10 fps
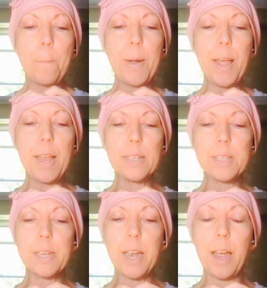but
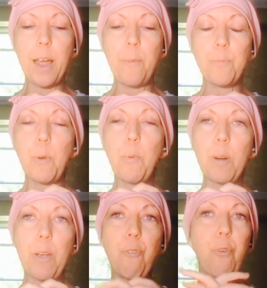we
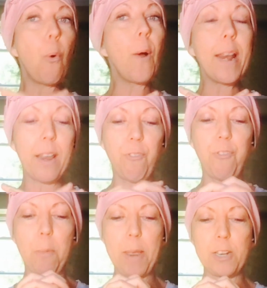want to avoid
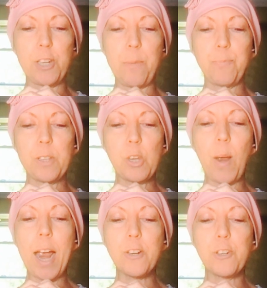inflammation.
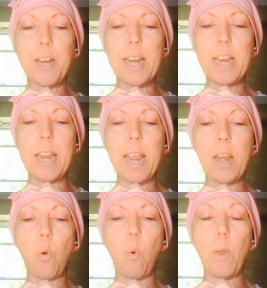So hydrogenated
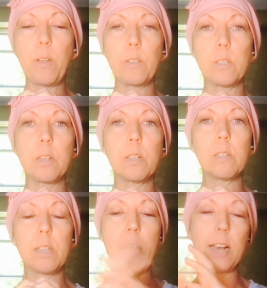and oils
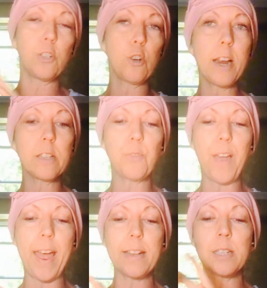slash trans
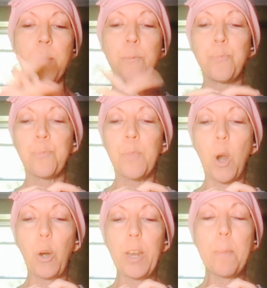fats
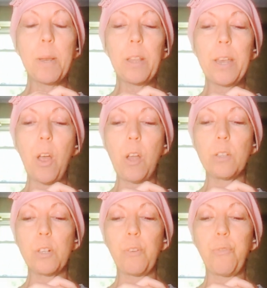are chemically
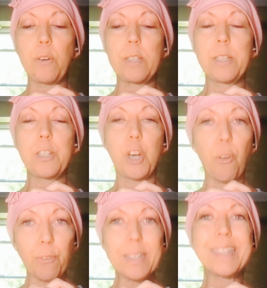altered for
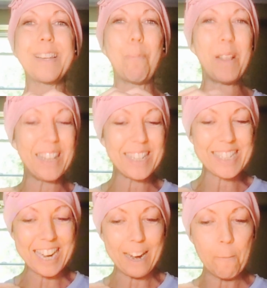shelf
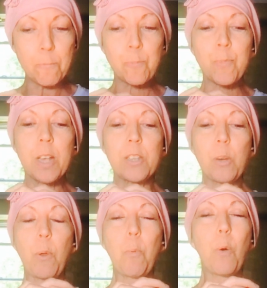stability.
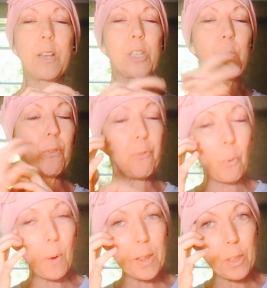So we want to
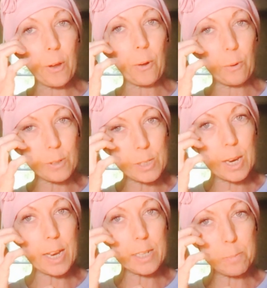avoid
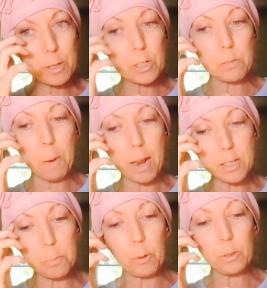those as much as
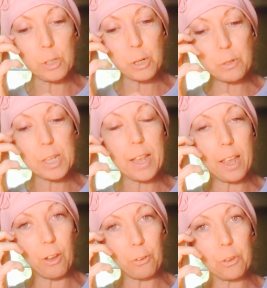possible due to the
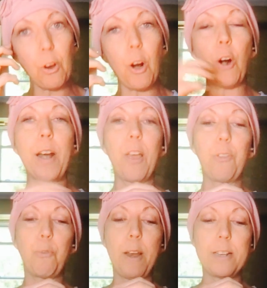heart
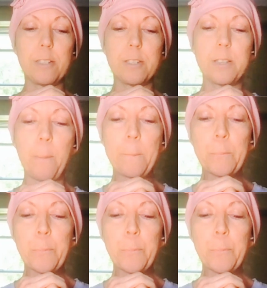health risks.